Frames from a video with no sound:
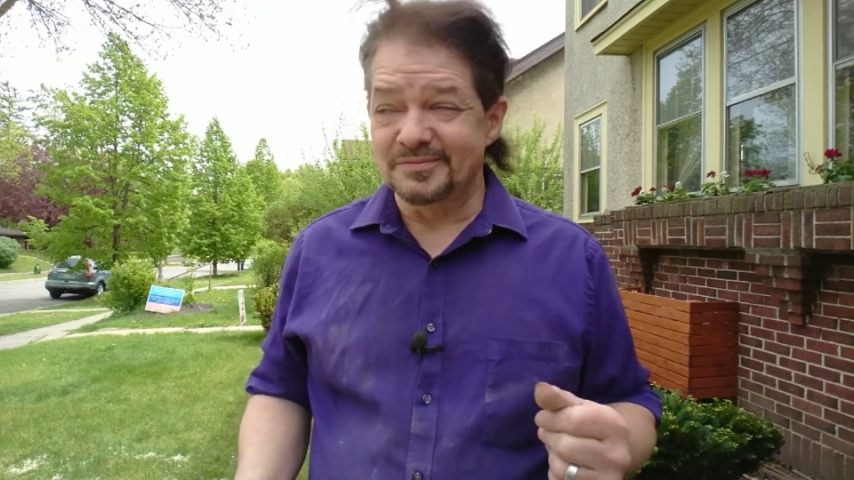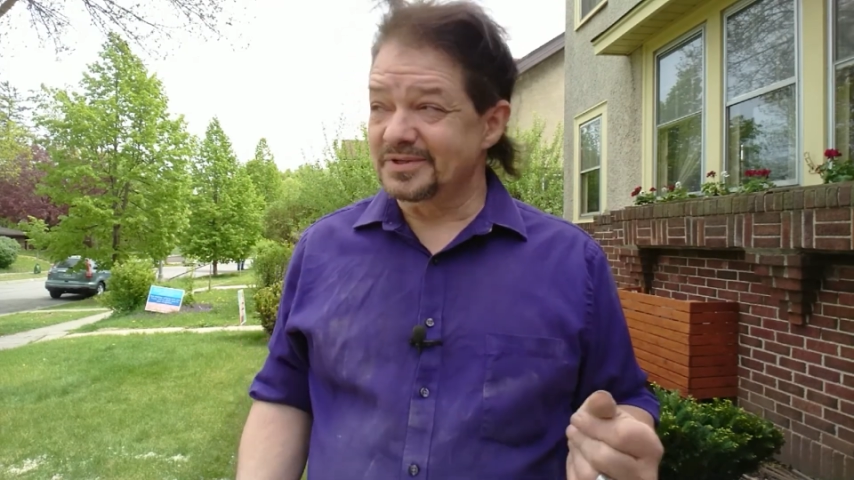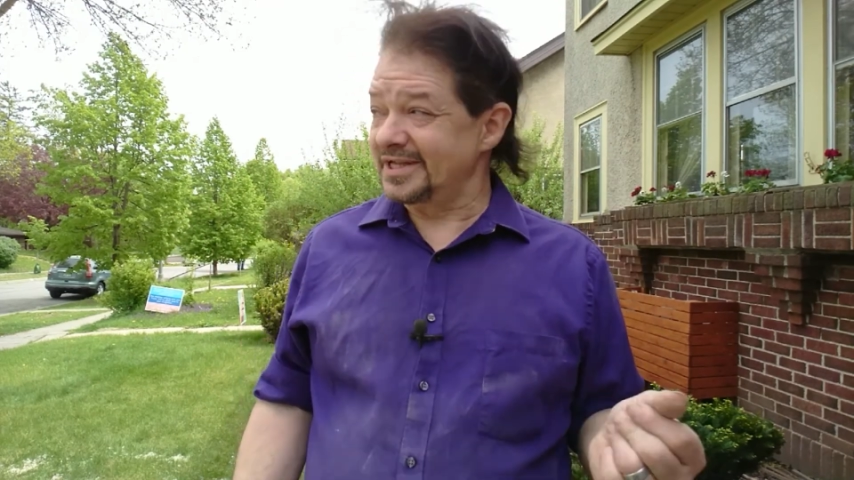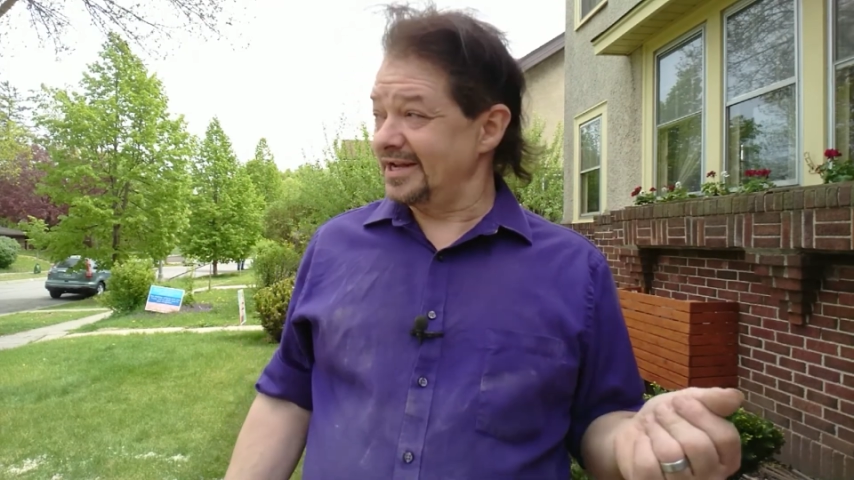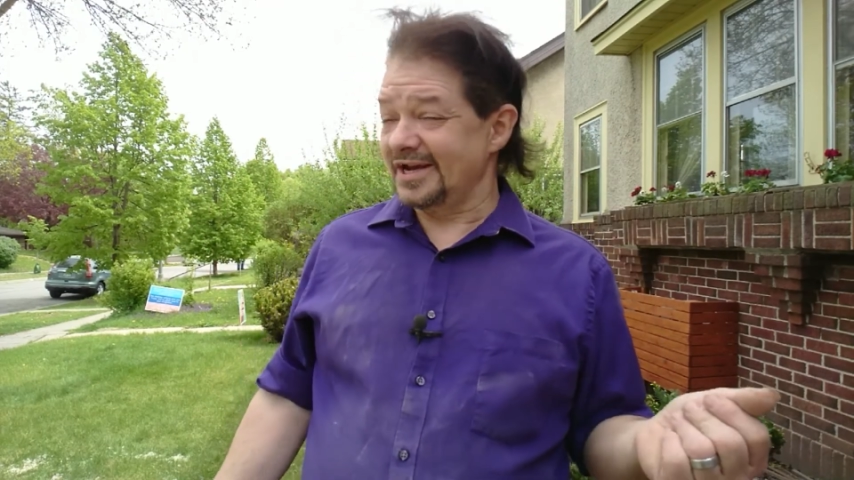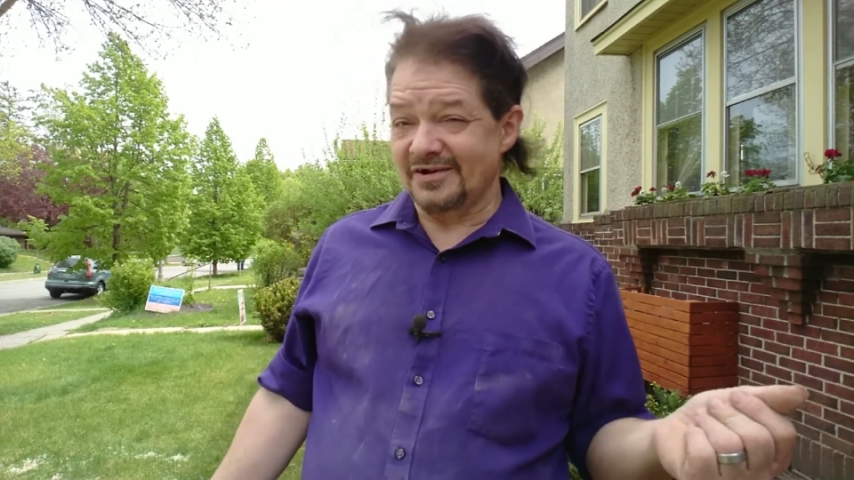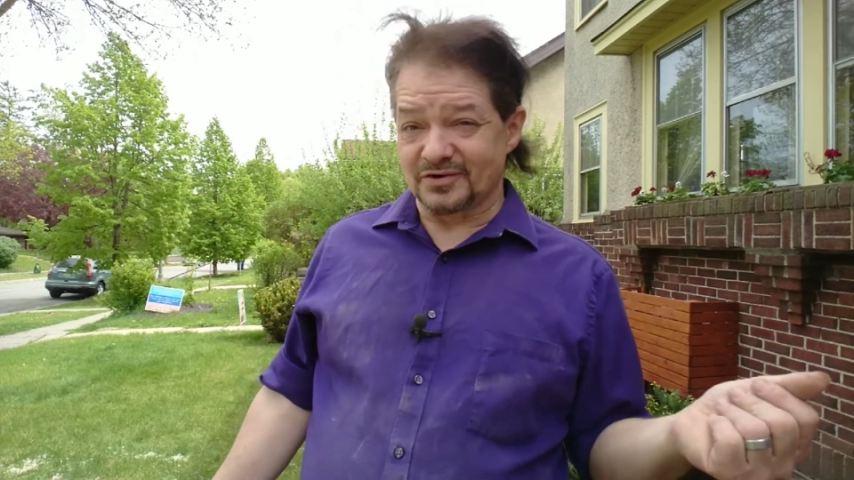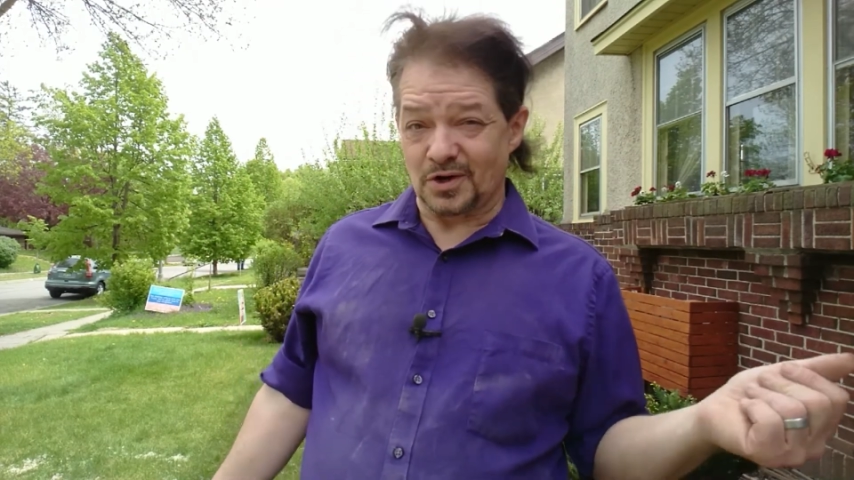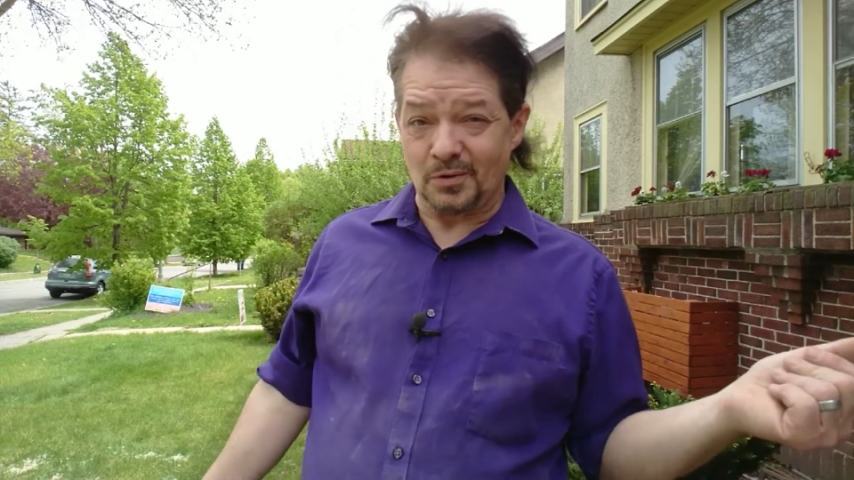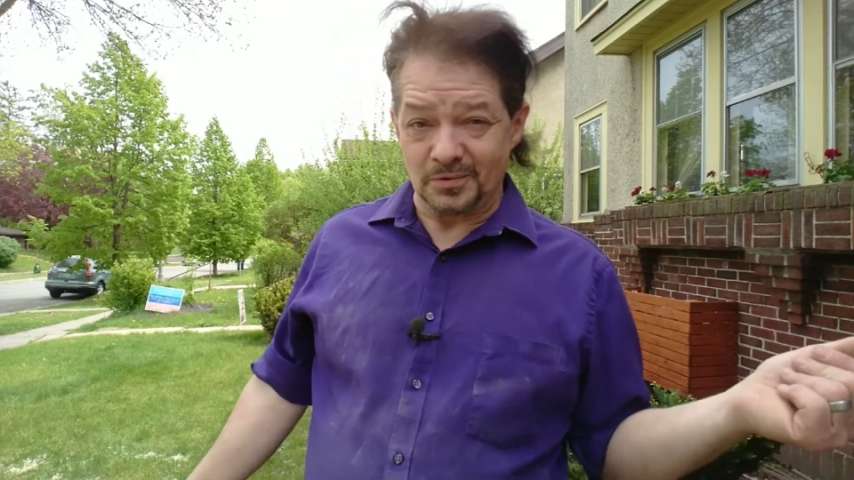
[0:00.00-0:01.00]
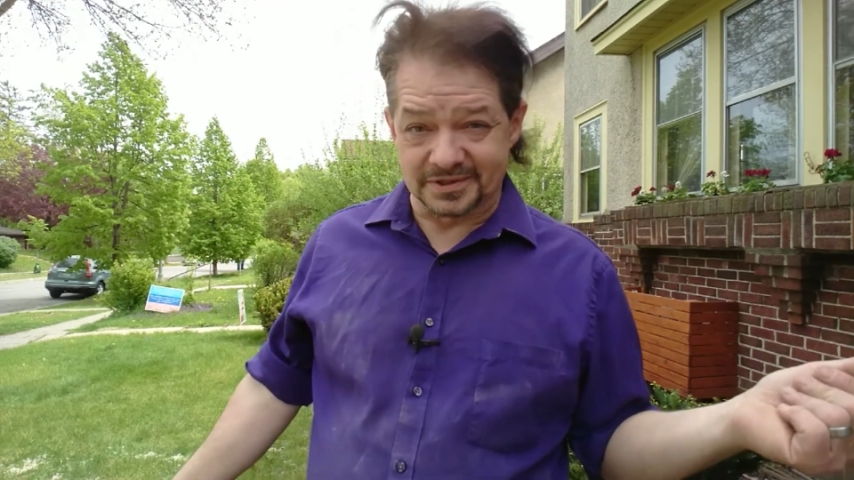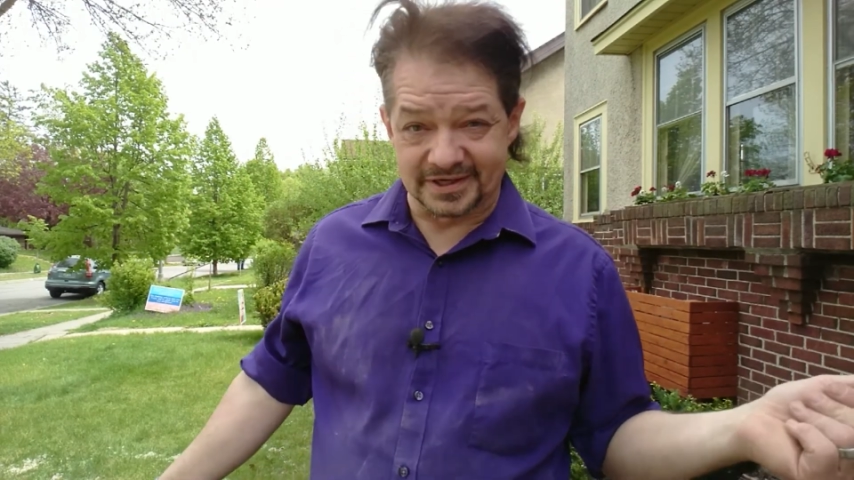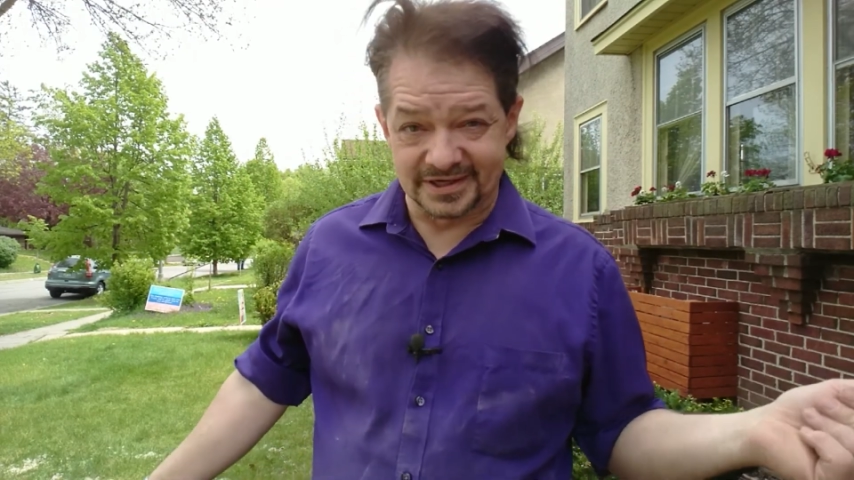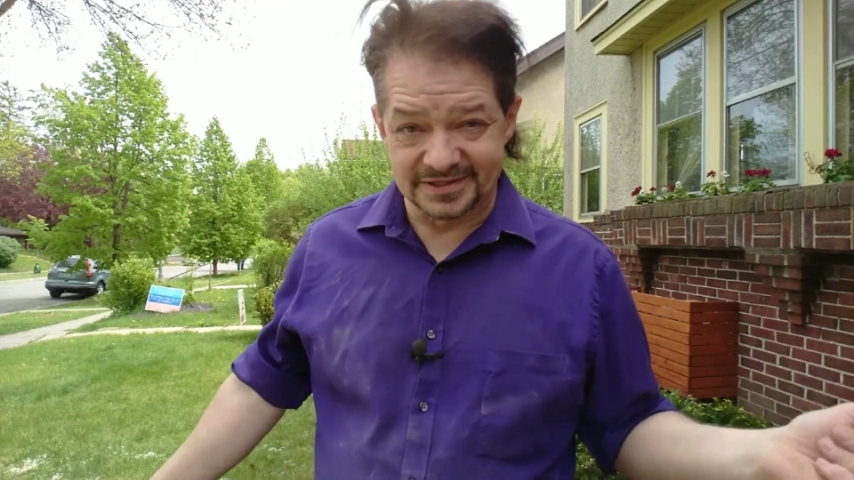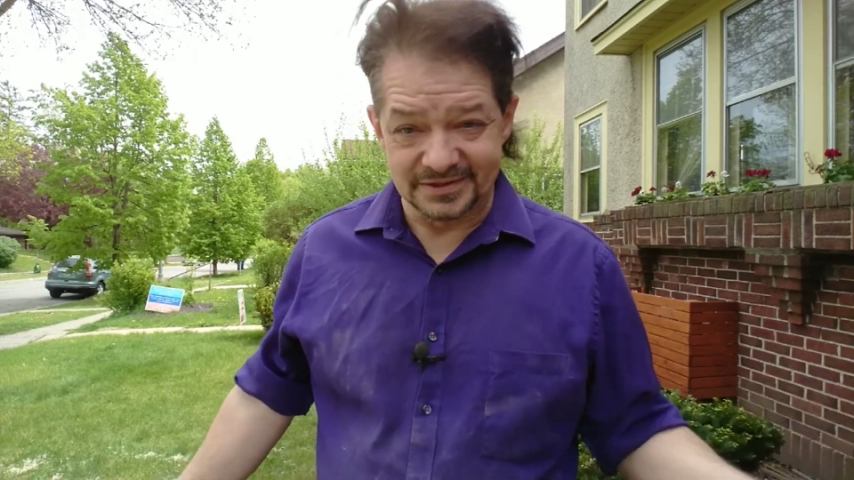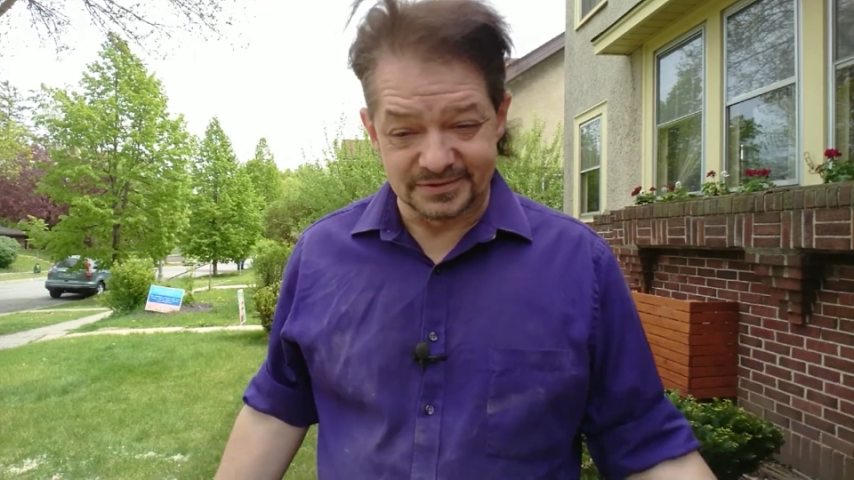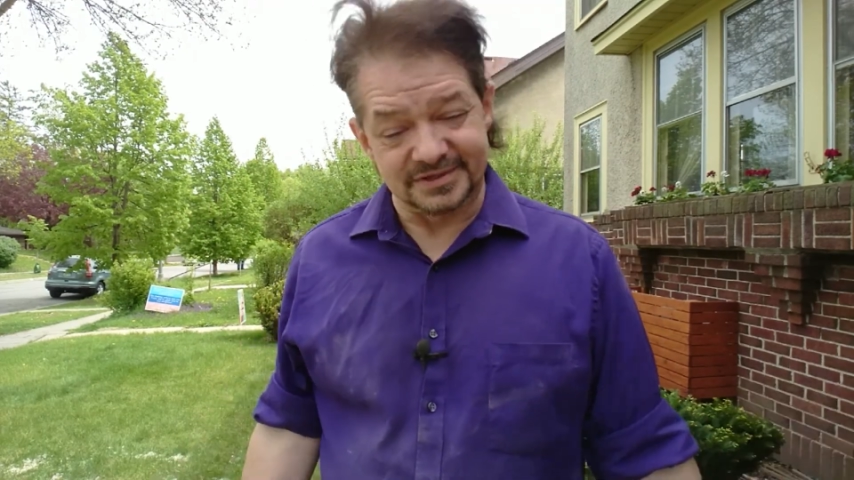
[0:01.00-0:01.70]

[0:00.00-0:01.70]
But then I have a cold today too,